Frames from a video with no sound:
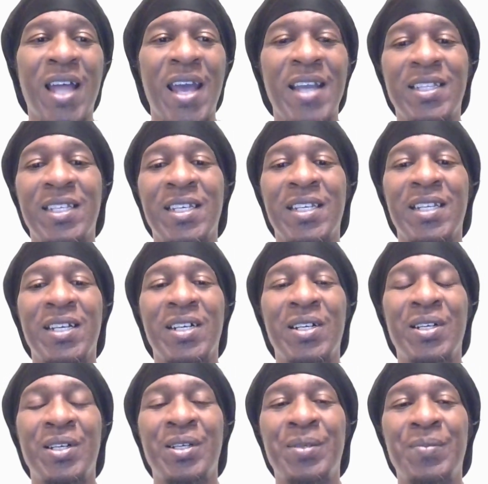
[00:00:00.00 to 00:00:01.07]
liked it.
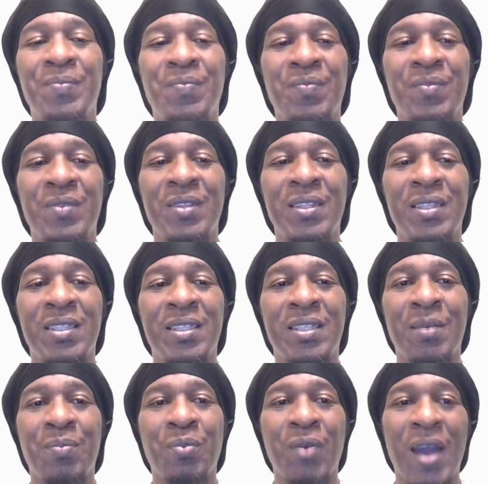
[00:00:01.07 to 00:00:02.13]

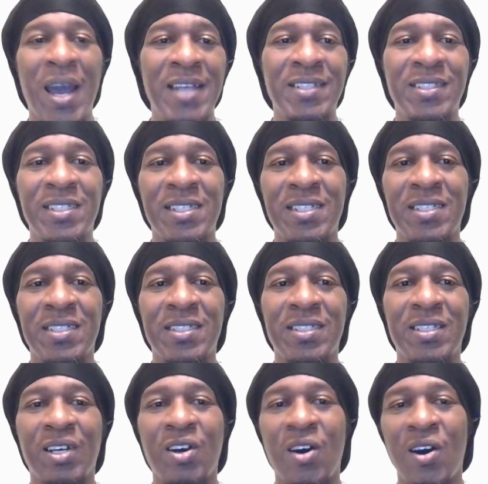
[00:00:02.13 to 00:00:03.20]
The prizes,
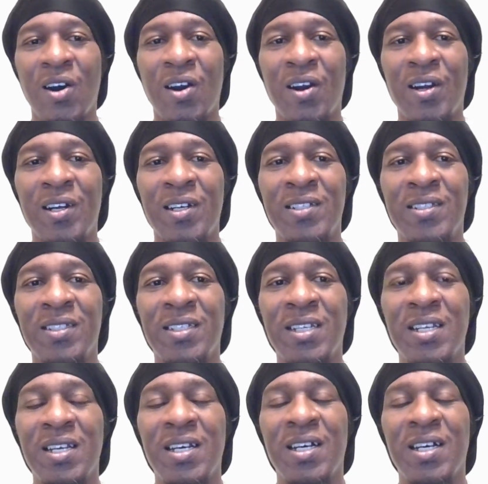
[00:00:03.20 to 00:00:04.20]
the cars,